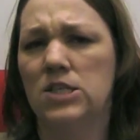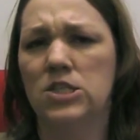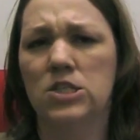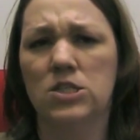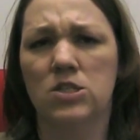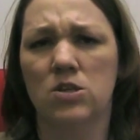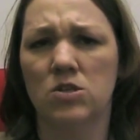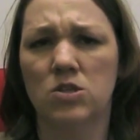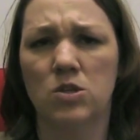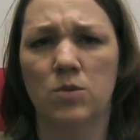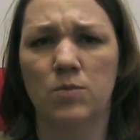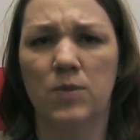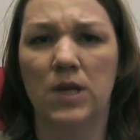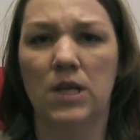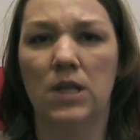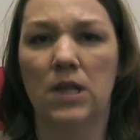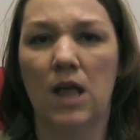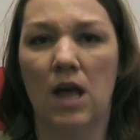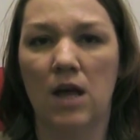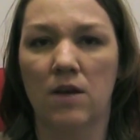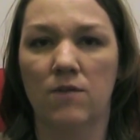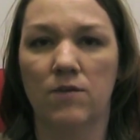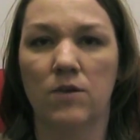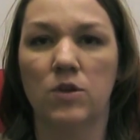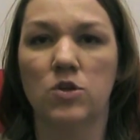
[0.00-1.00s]
just also be a
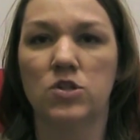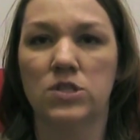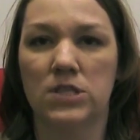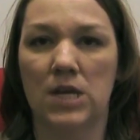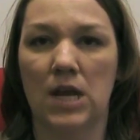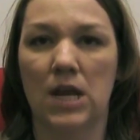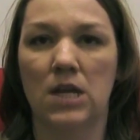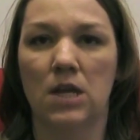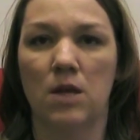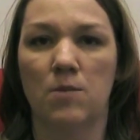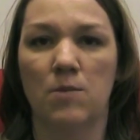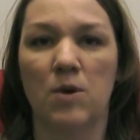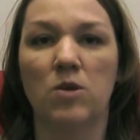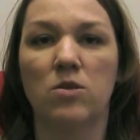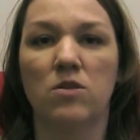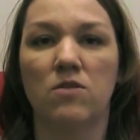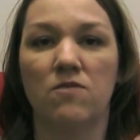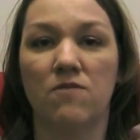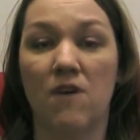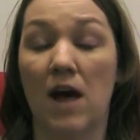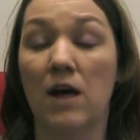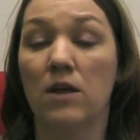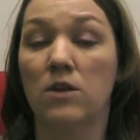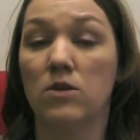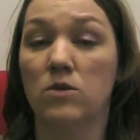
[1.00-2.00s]
lack of understanding about the
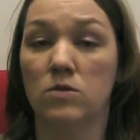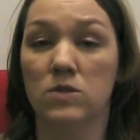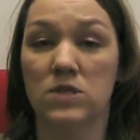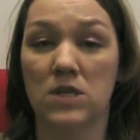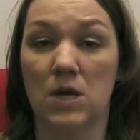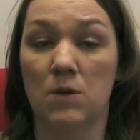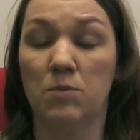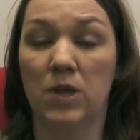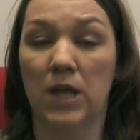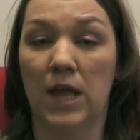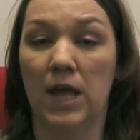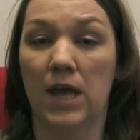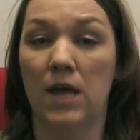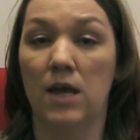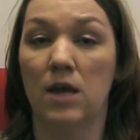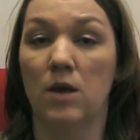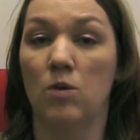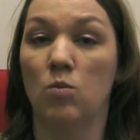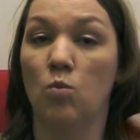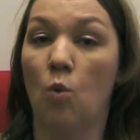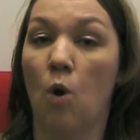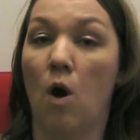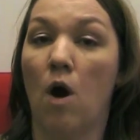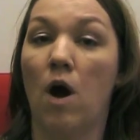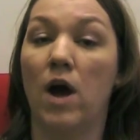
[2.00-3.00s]
values at play
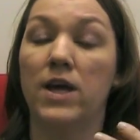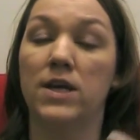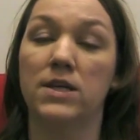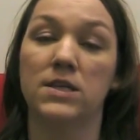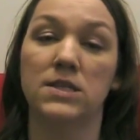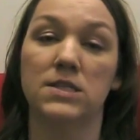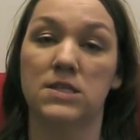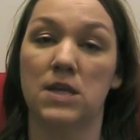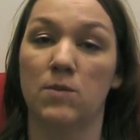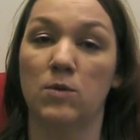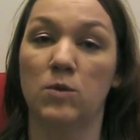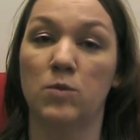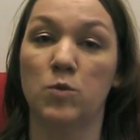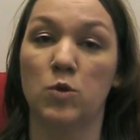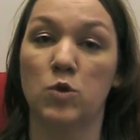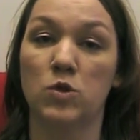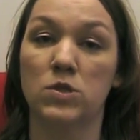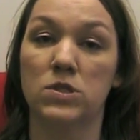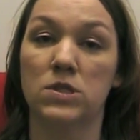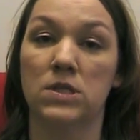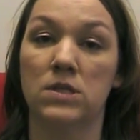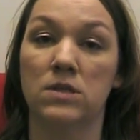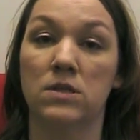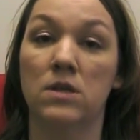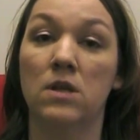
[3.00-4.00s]
and why a disabled
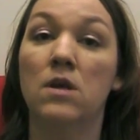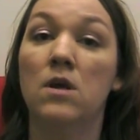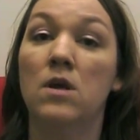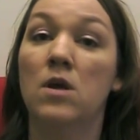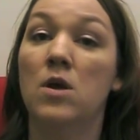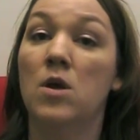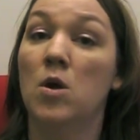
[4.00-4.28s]
person